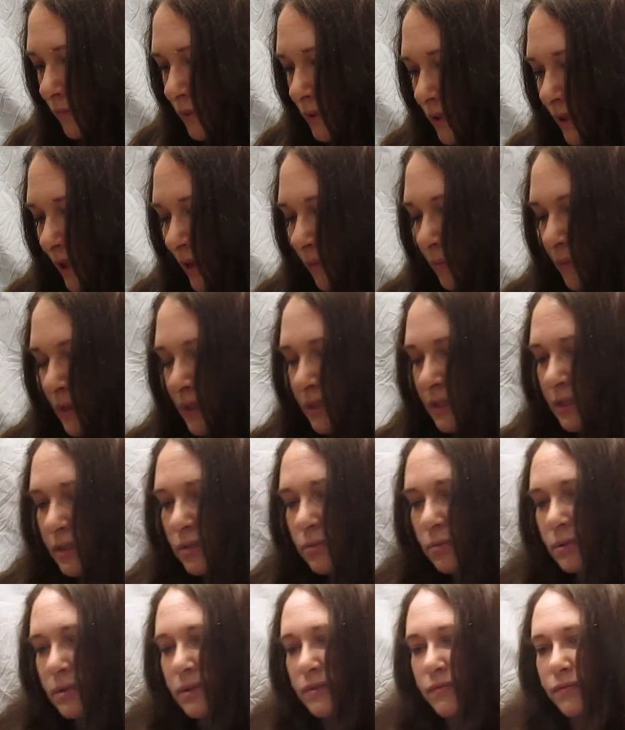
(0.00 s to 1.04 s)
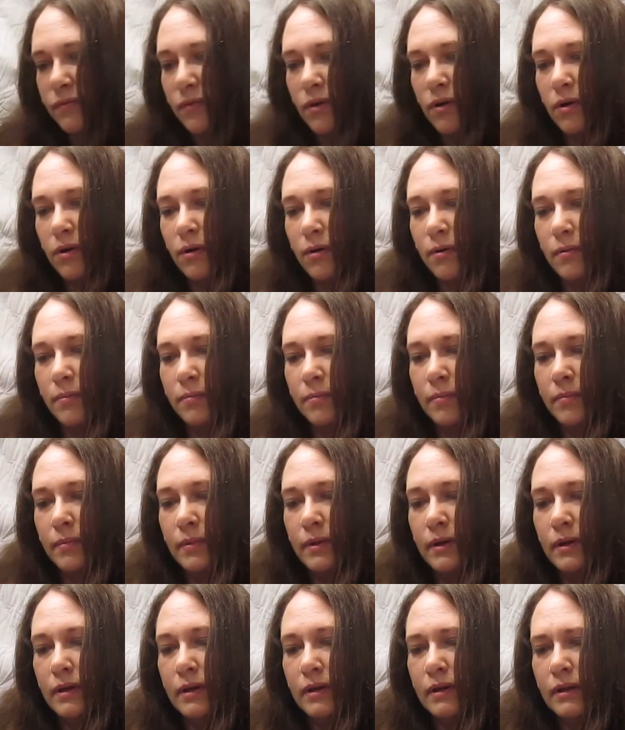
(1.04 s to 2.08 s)
that message was from,
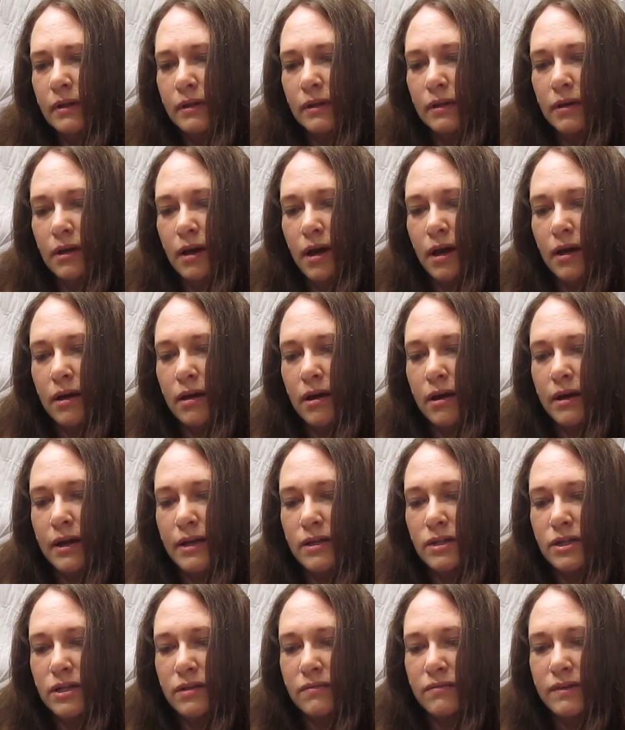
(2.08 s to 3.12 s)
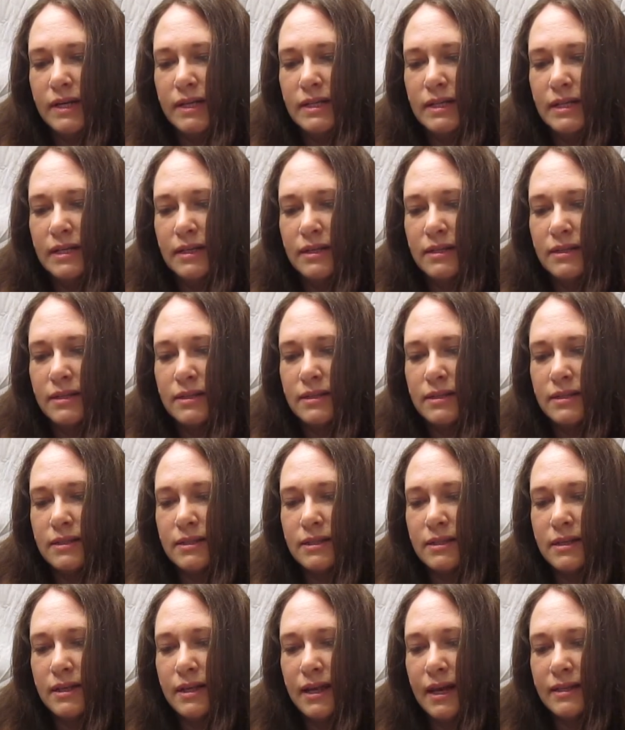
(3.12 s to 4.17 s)
I can't actually read it,
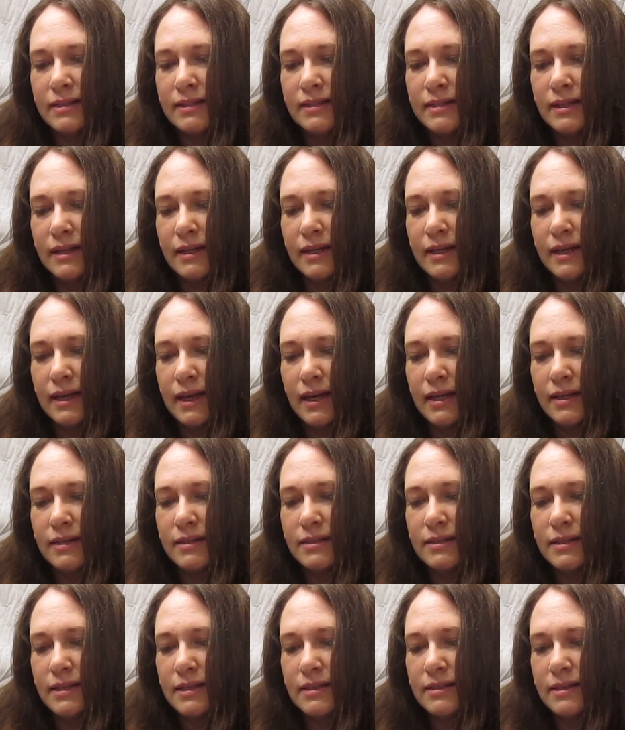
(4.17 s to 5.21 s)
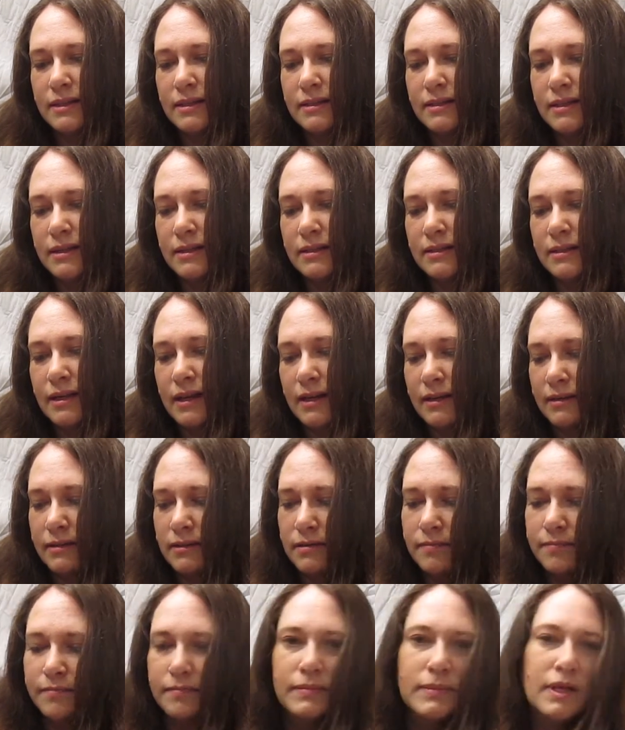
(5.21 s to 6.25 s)
Zanata Get
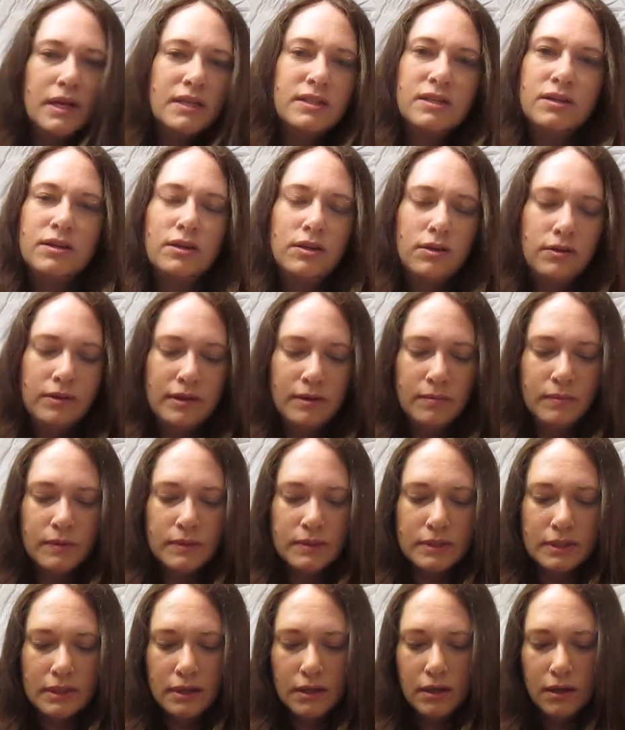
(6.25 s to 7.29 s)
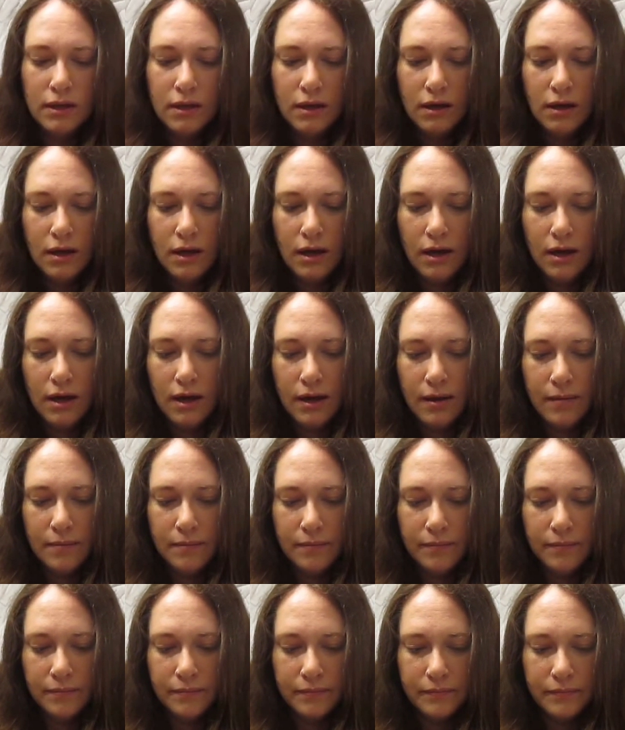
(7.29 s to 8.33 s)
6666. I don't know who that was.
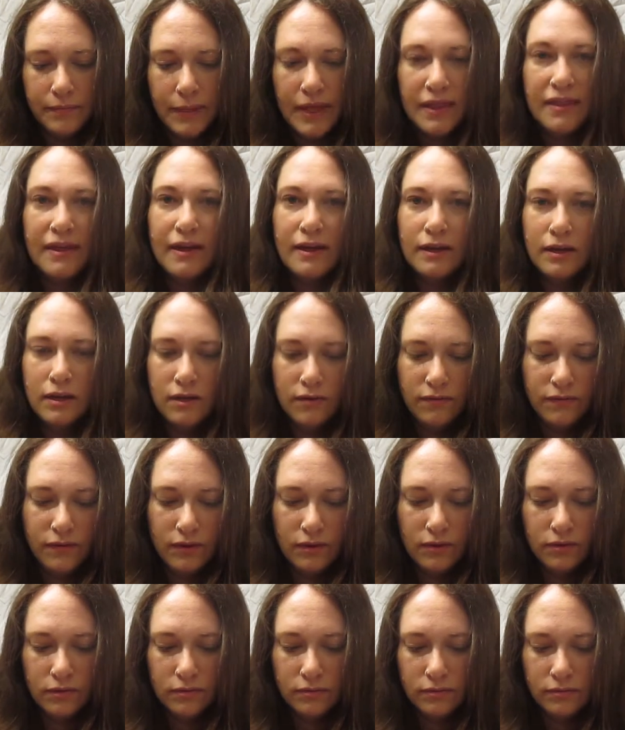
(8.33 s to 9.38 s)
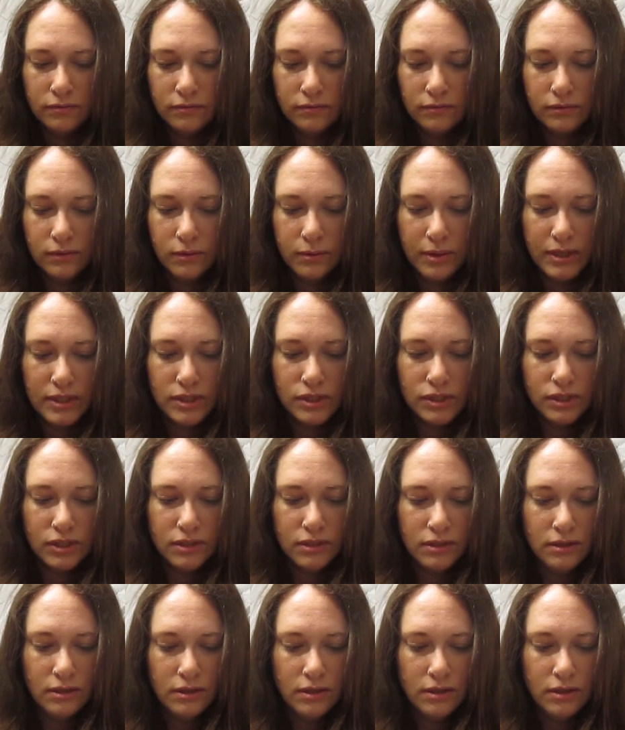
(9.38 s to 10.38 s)
But thank you for your question.